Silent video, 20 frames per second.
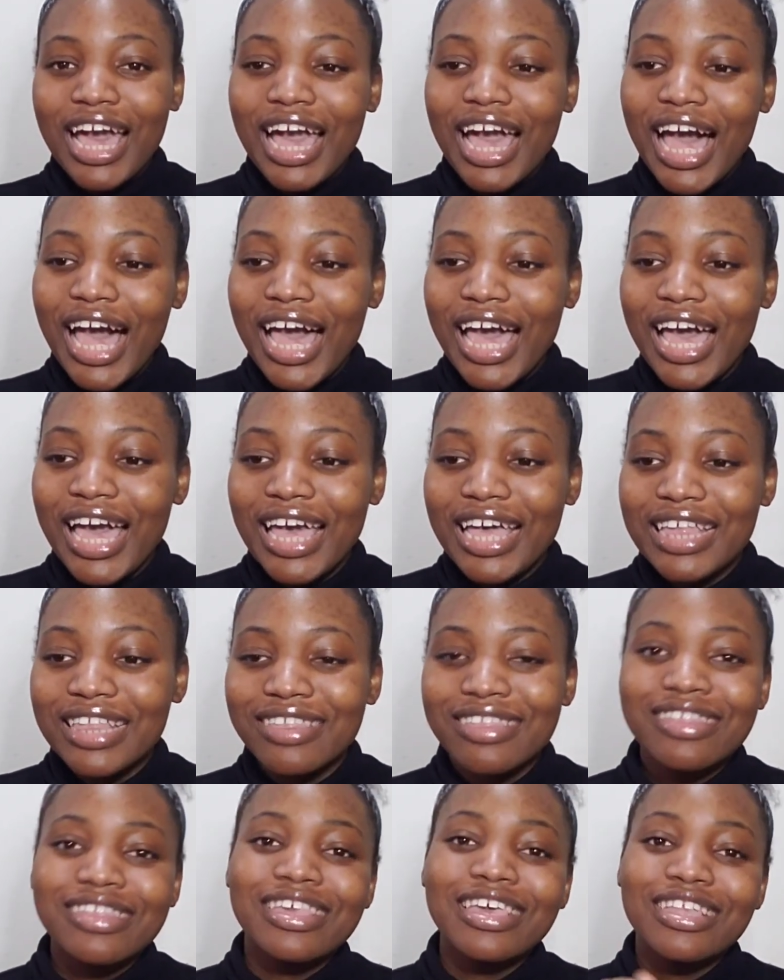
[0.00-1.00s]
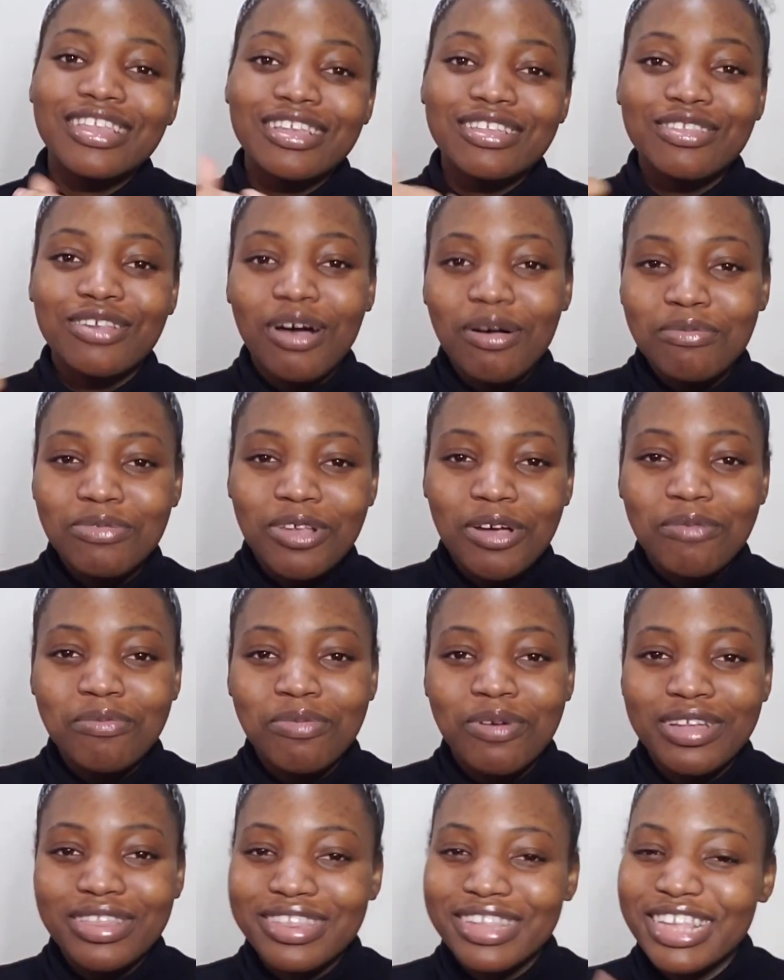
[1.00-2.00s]
Guys, hit the thumbs up
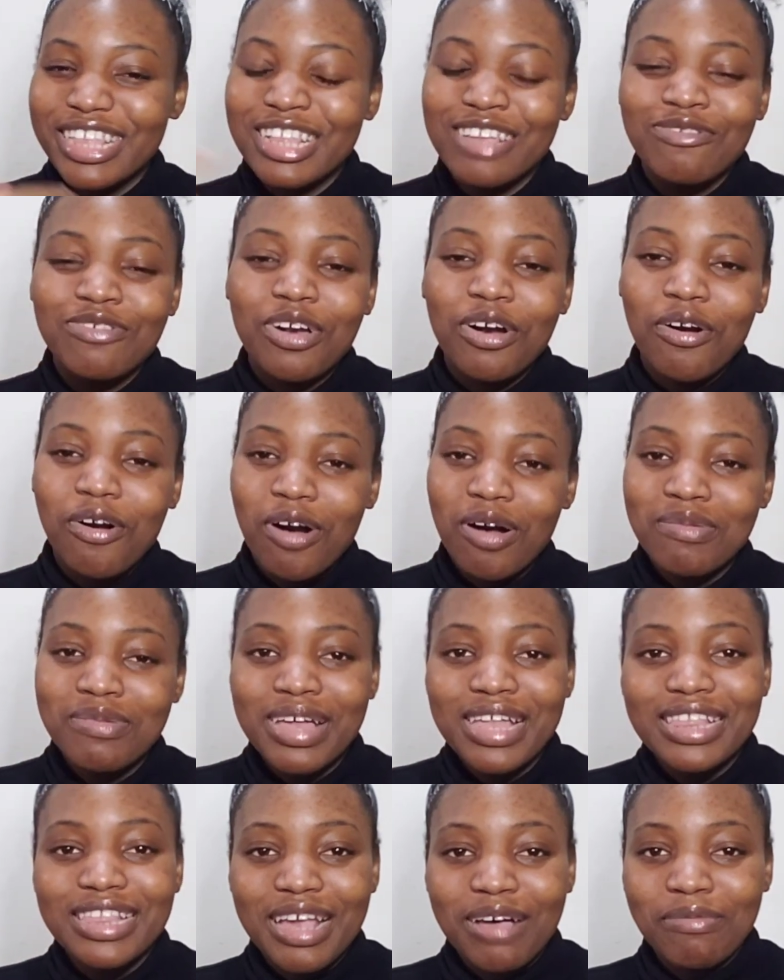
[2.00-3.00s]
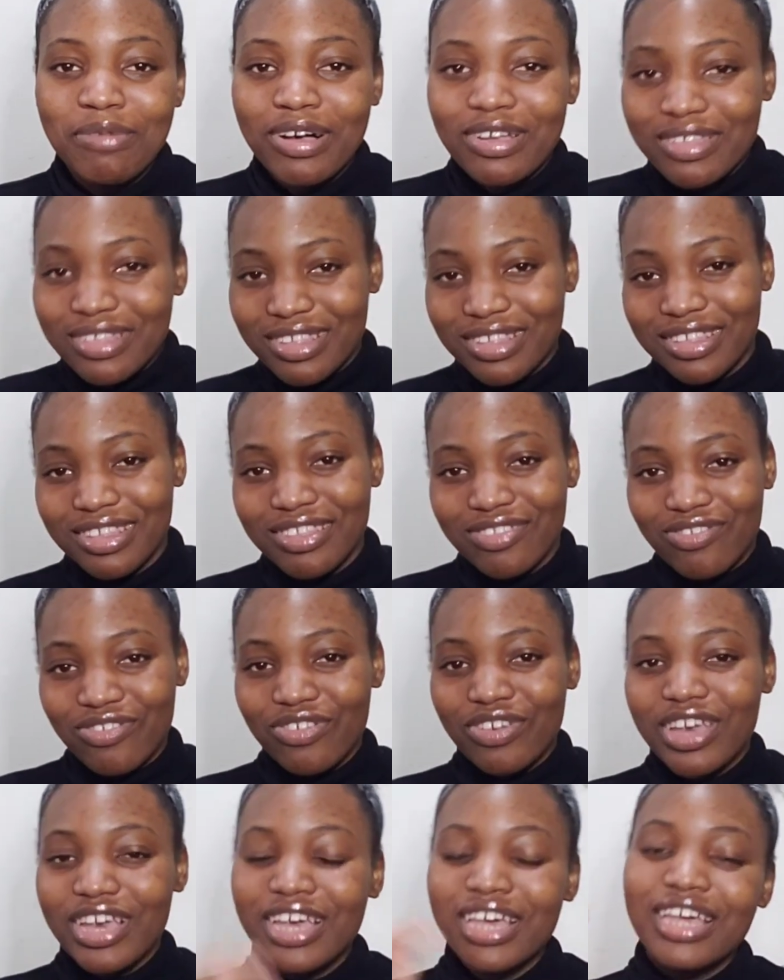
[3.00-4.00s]
button, leave your comments about season
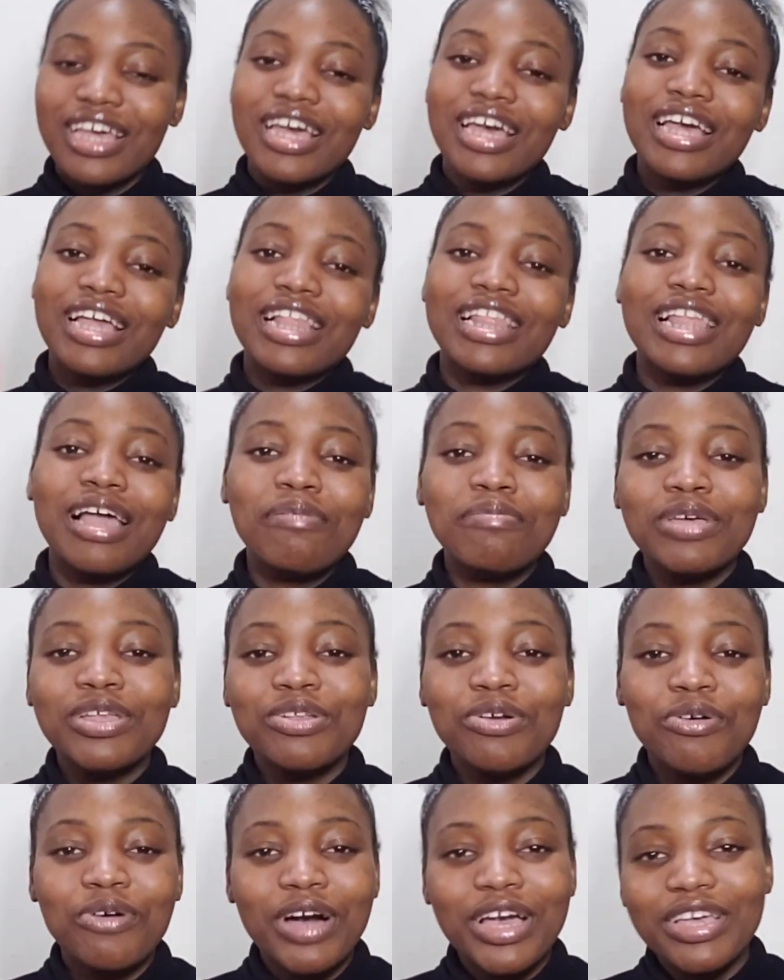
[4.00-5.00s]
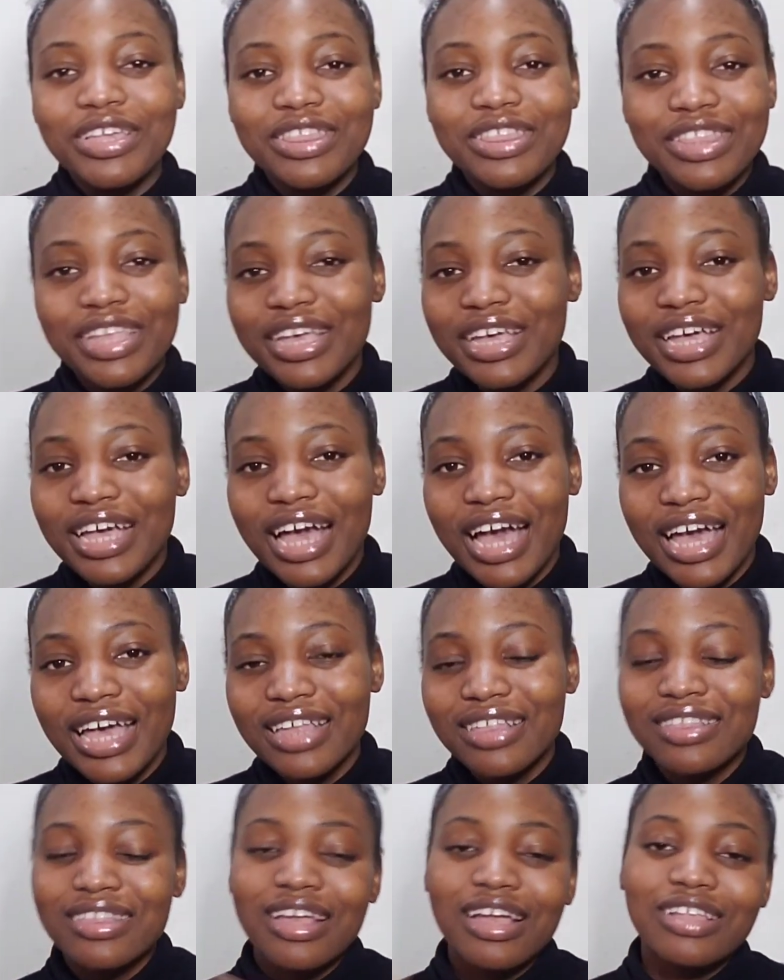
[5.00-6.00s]
3. Let me know what you think
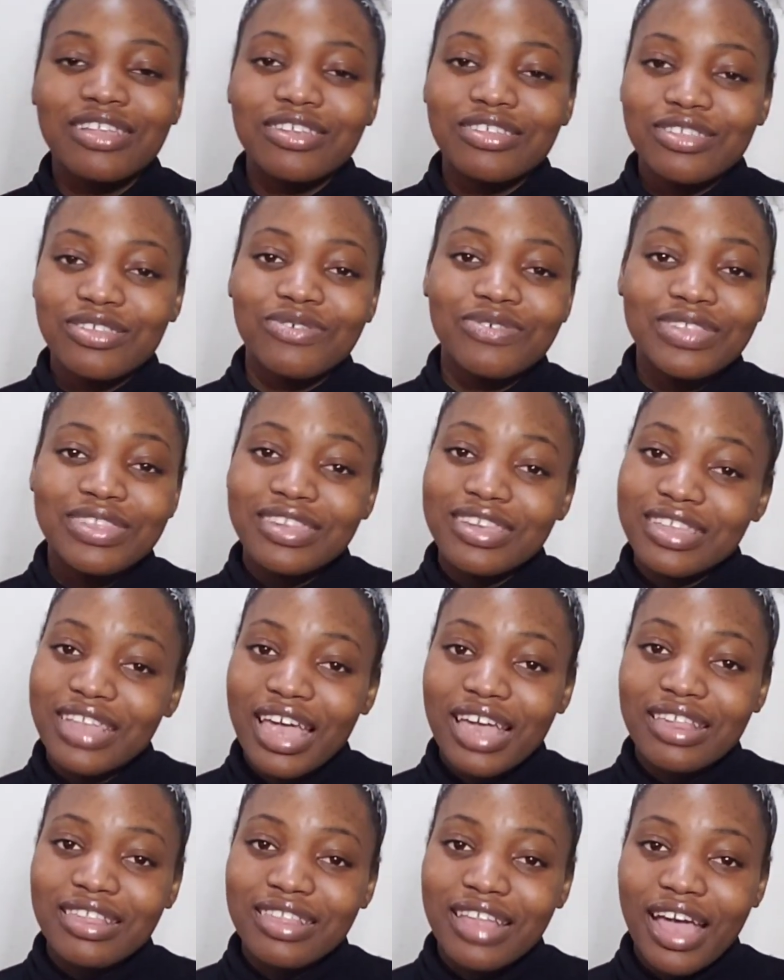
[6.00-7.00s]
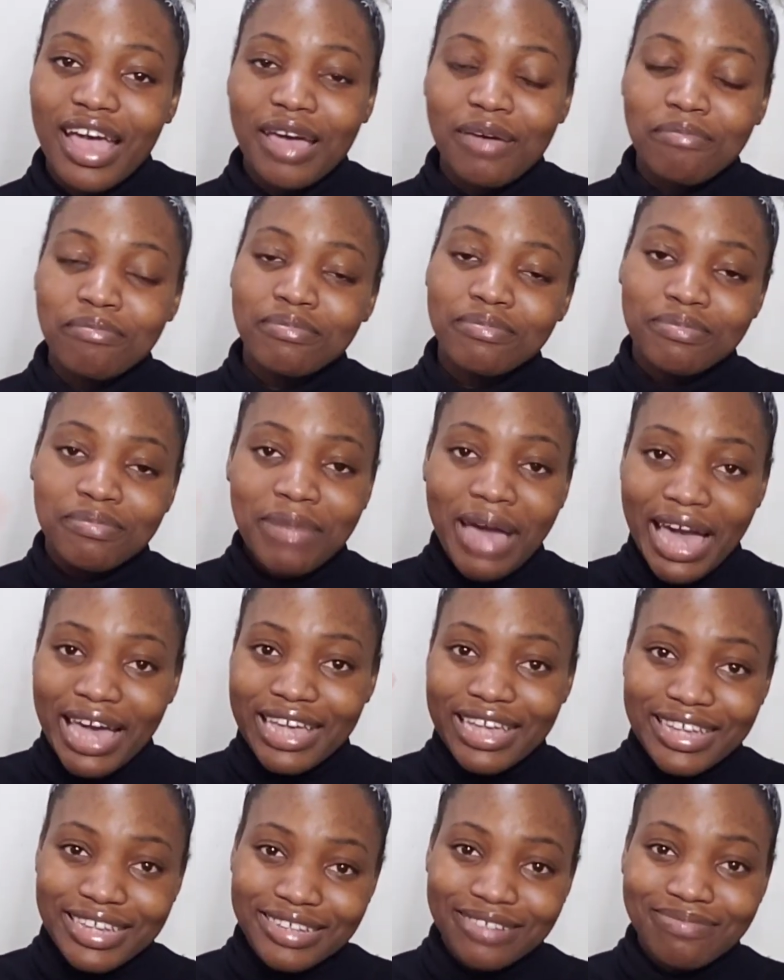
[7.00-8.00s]
guys and until we see next time.
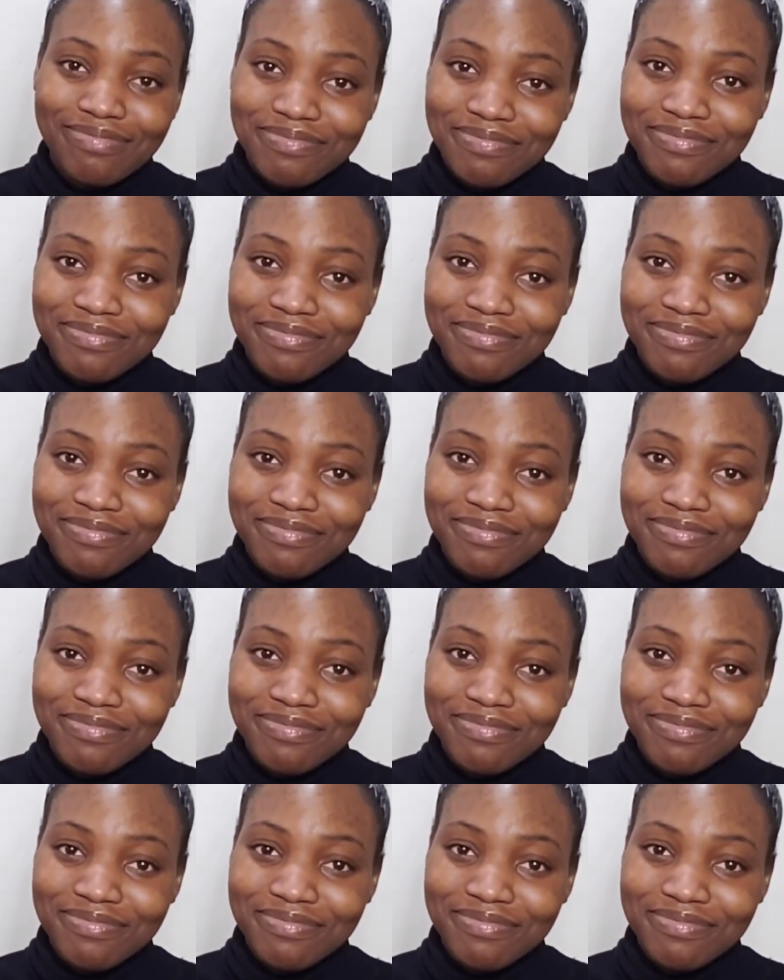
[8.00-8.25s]
Bye!